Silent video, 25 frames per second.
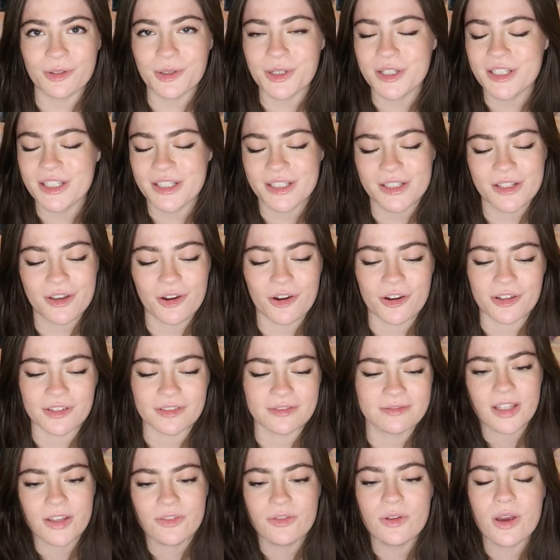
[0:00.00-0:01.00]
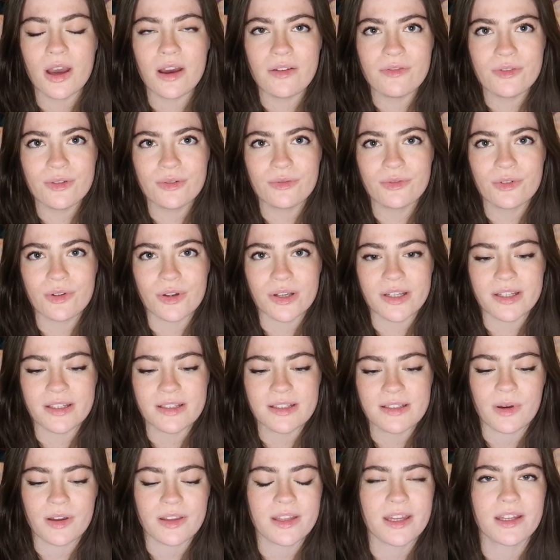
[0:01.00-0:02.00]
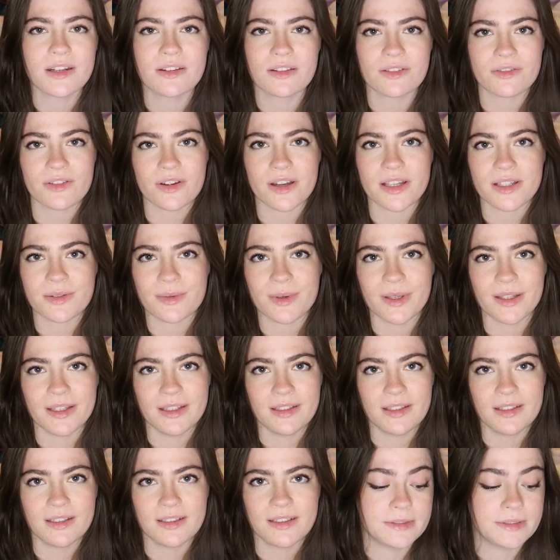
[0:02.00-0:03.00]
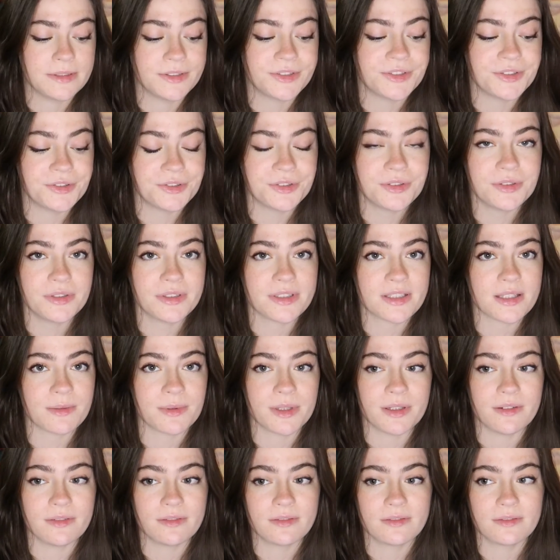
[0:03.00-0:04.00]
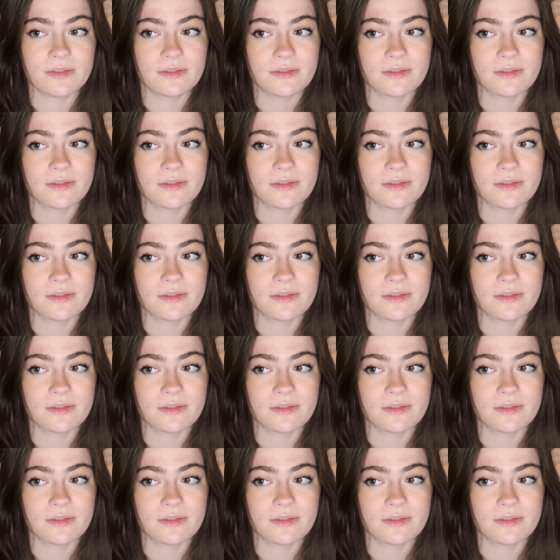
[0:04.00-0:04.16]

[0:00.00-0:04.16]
Voice gone. If you have your voice by the end of the first week, you're doing something